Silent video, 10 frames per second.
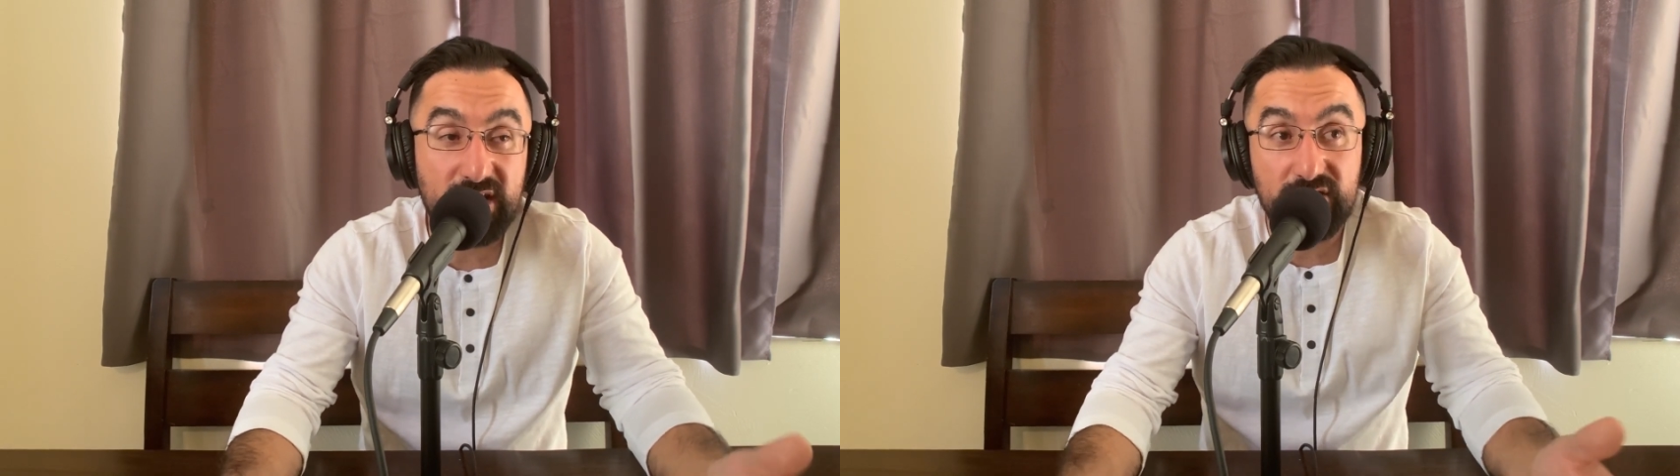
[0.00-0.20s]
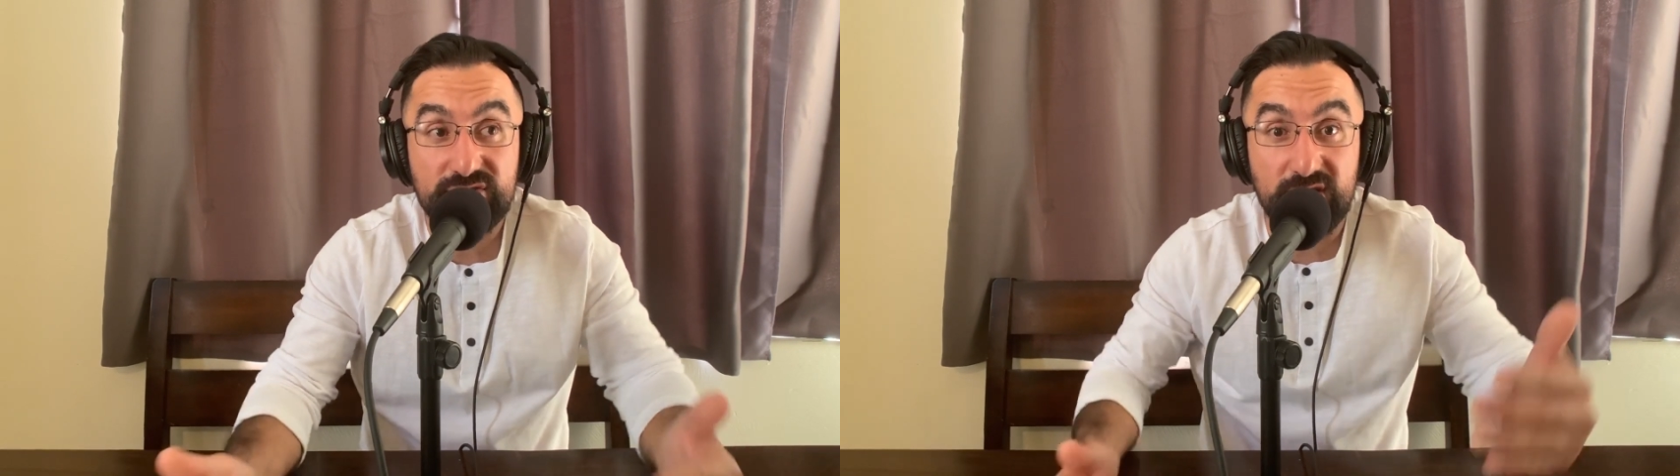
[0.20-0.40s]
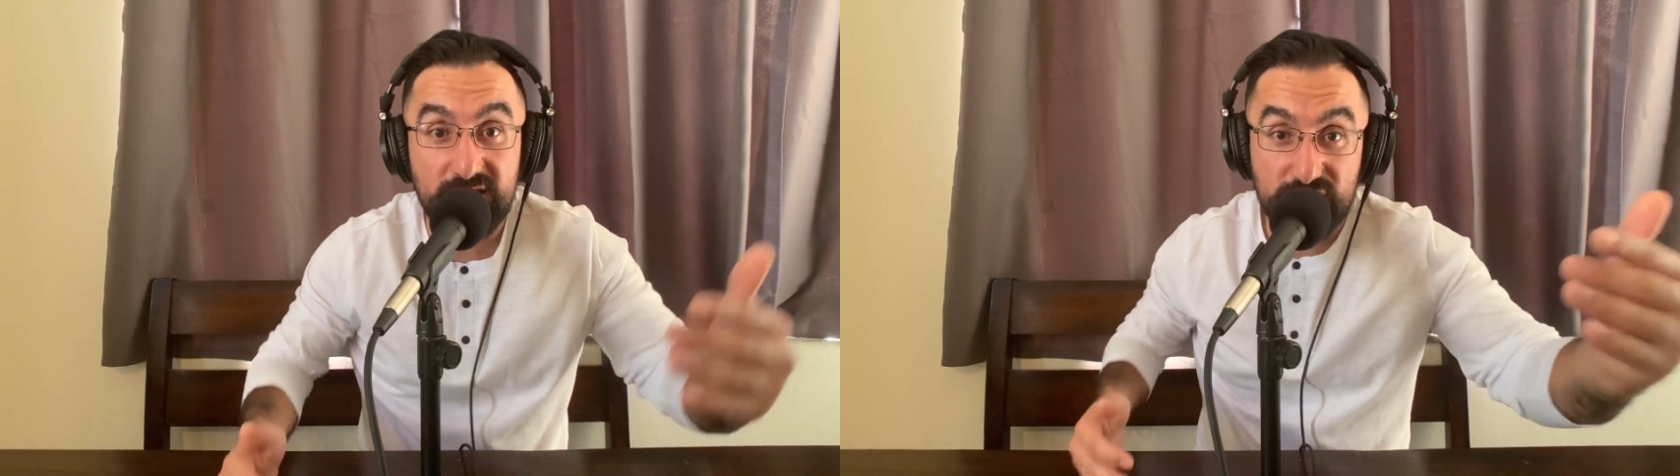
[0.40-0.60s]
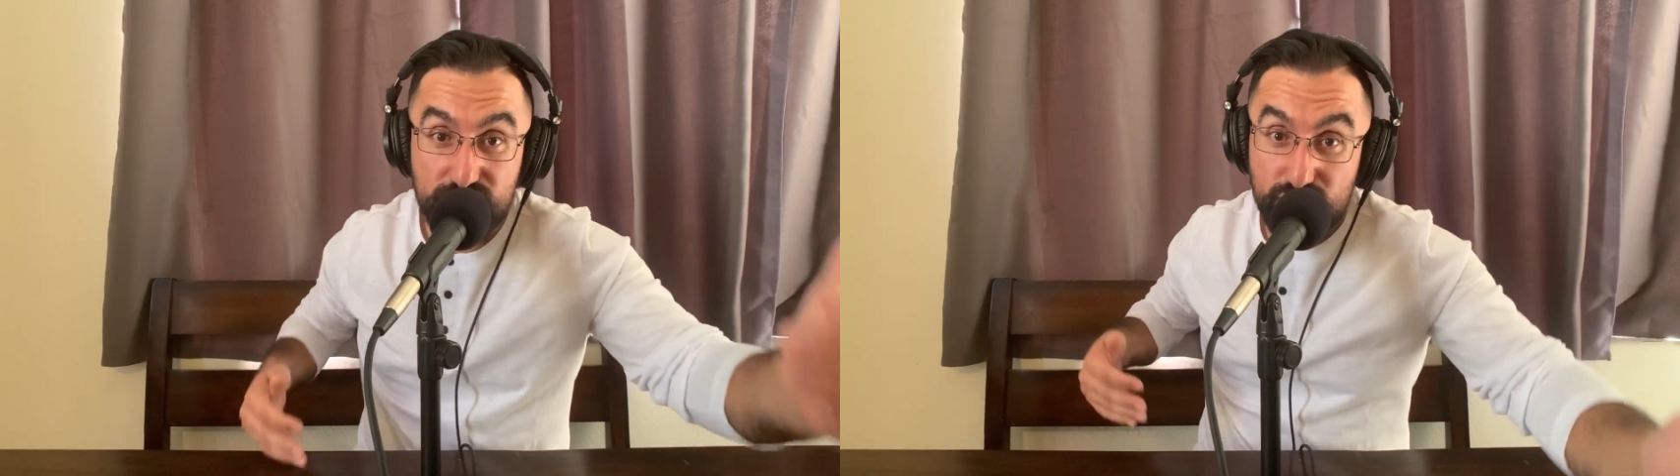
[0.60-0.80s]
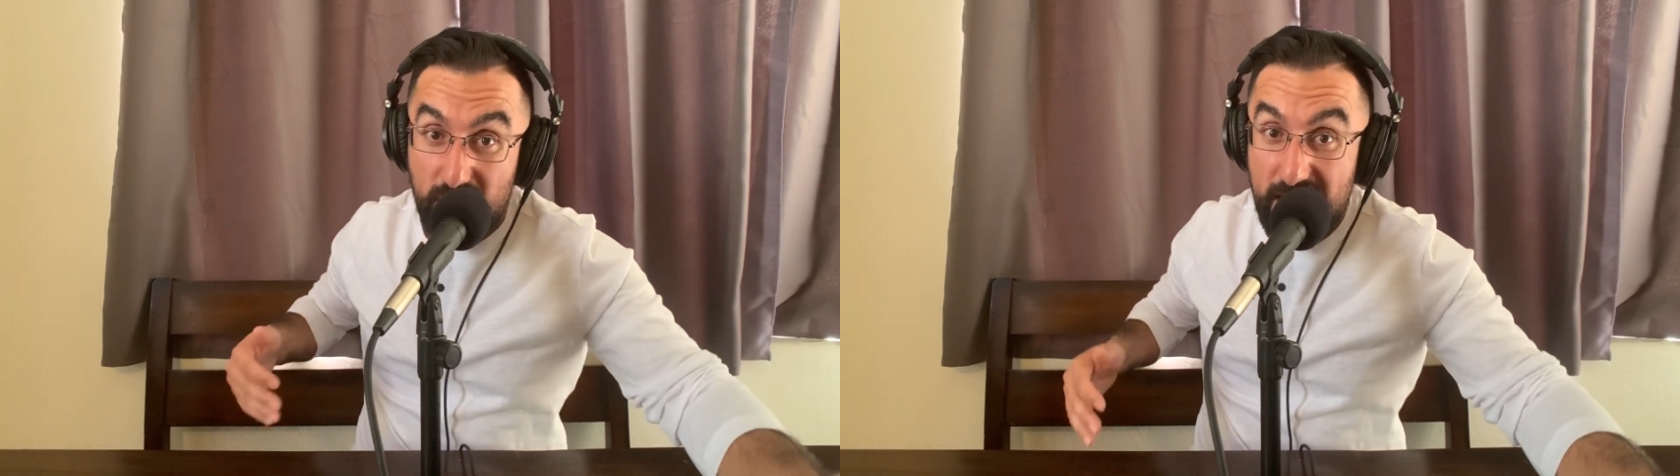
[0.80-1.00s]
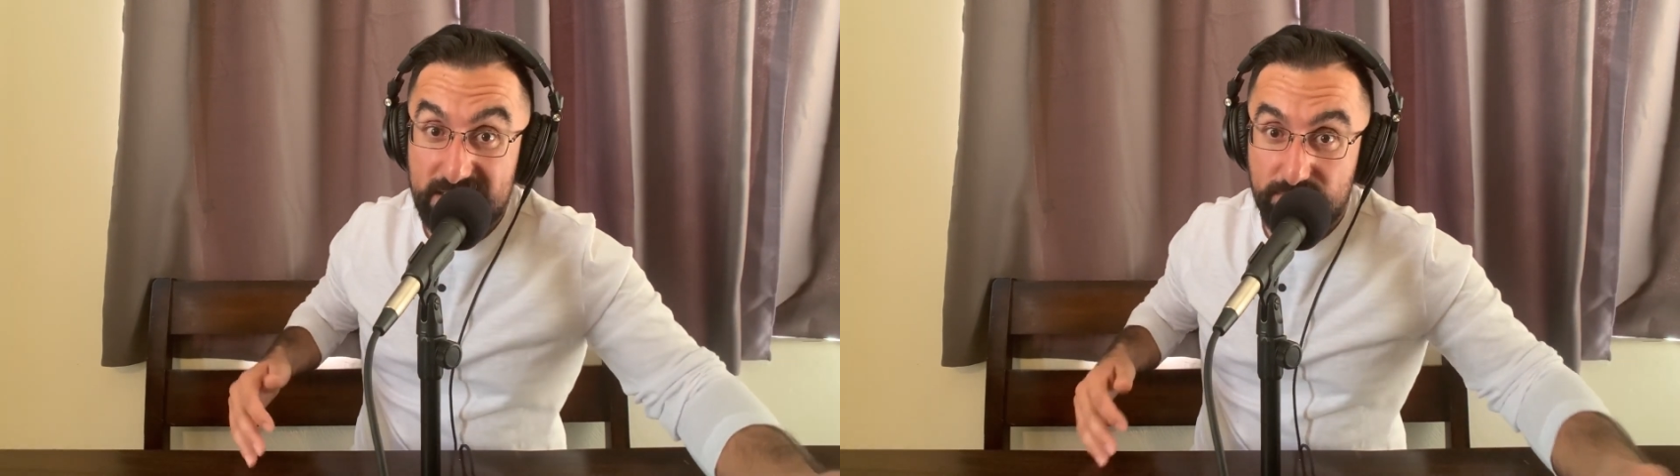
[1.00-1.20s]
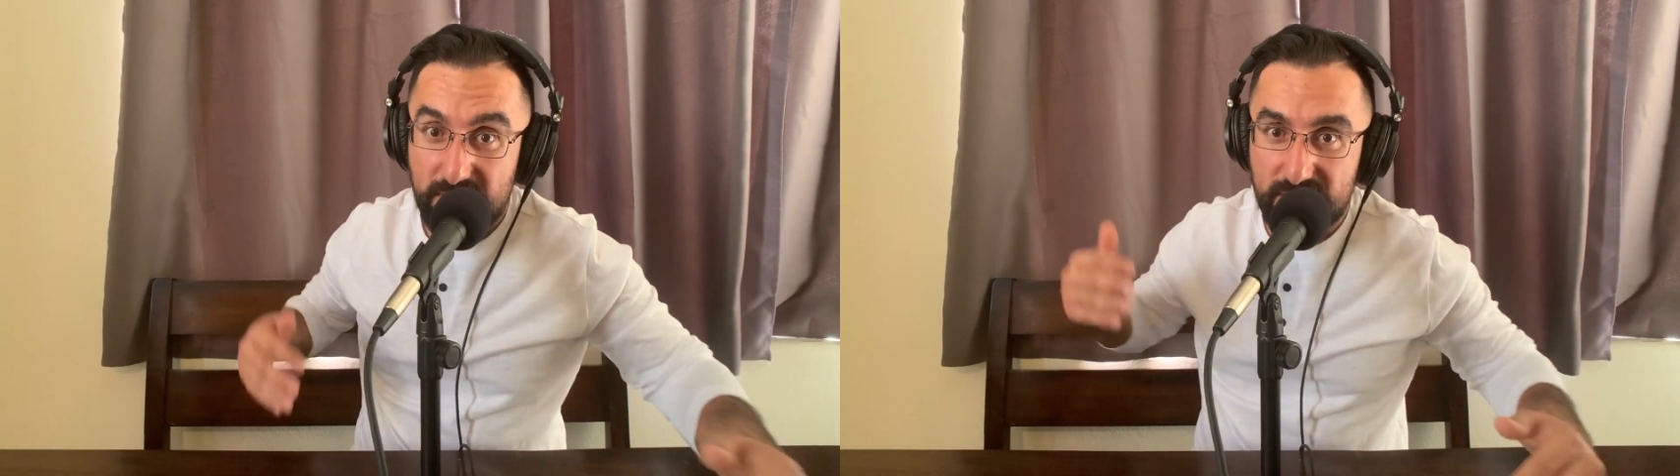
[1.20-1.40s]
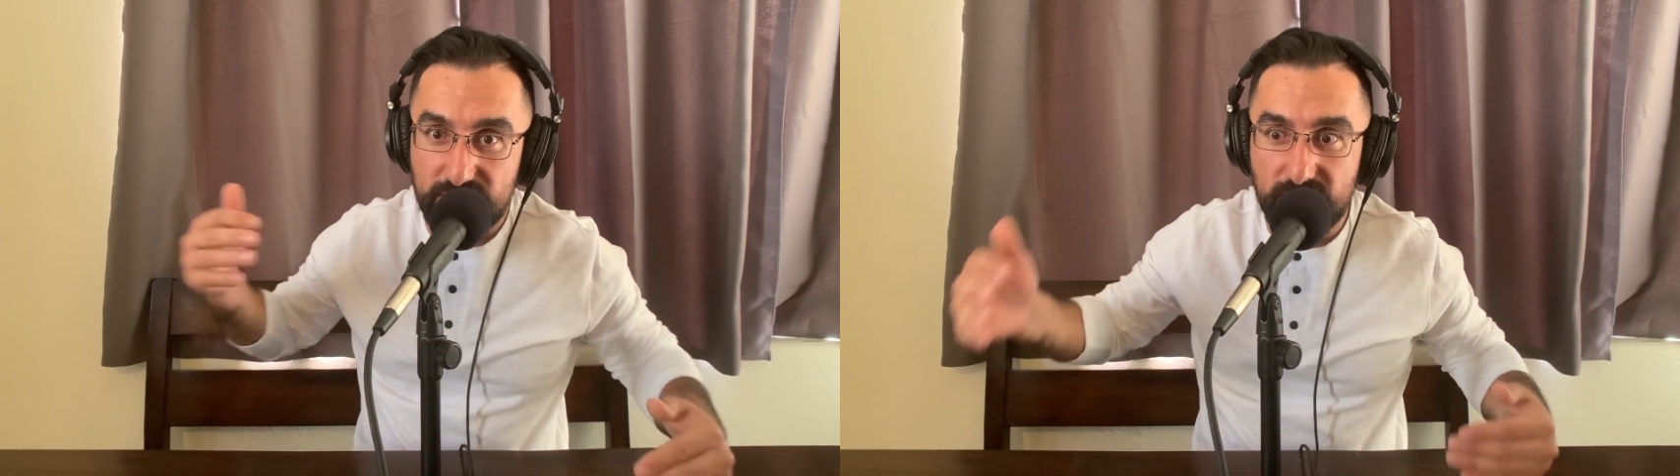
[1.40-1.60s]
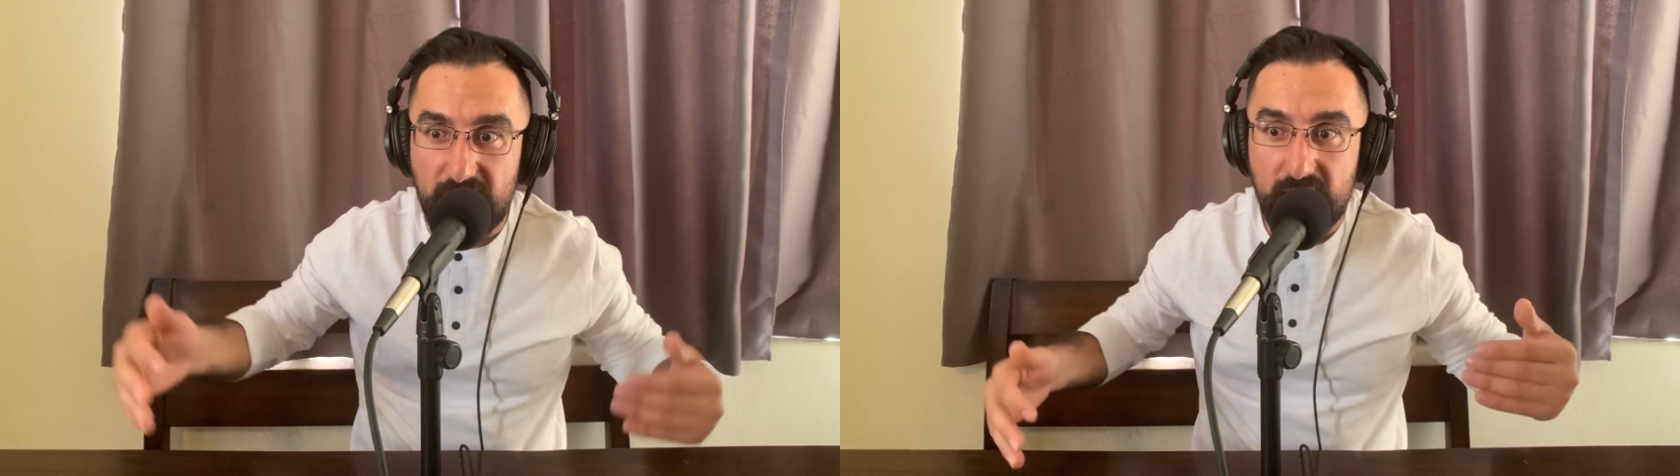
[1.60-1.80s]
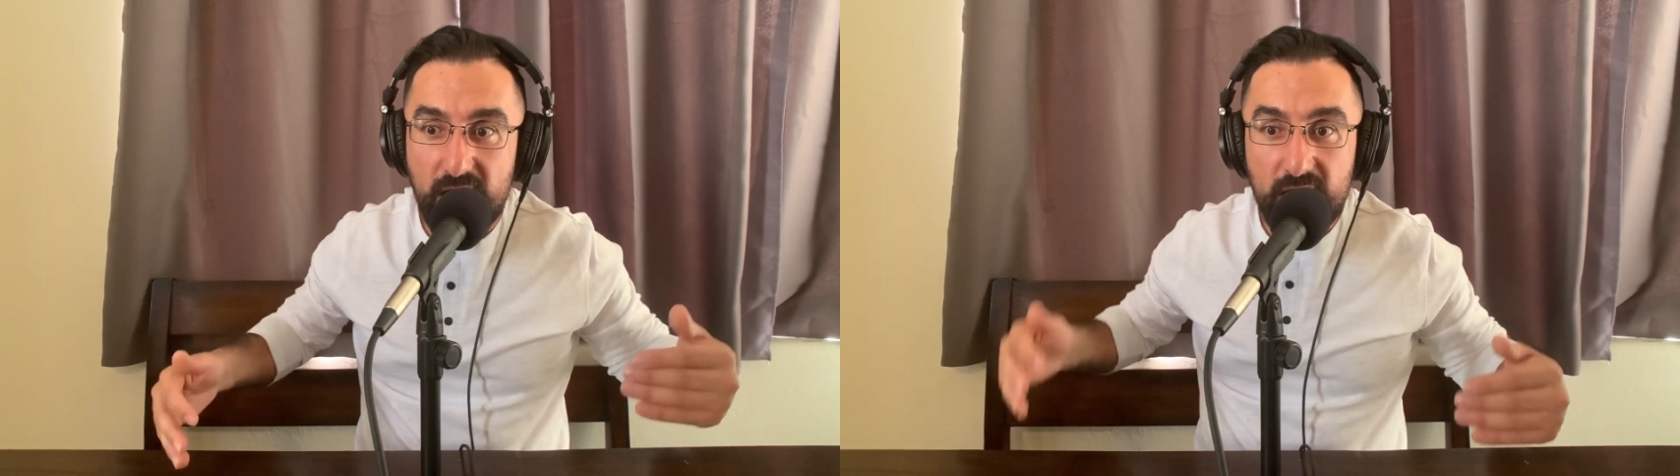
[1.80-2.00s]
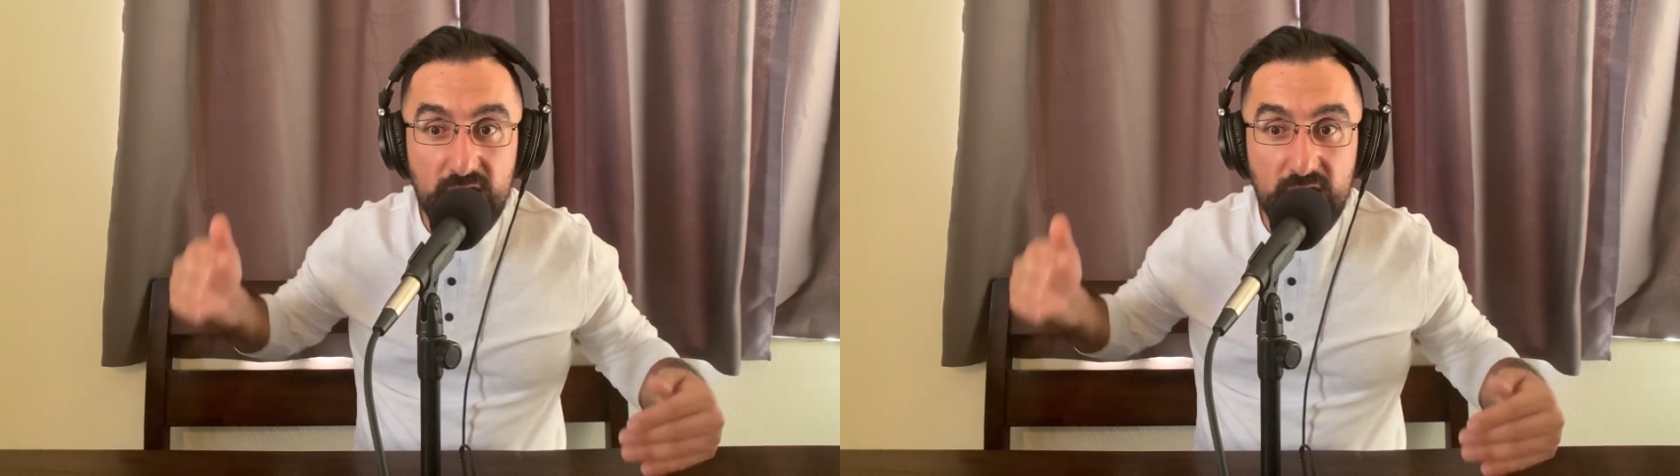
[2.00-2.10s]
Now you're starting to get stressed because you've got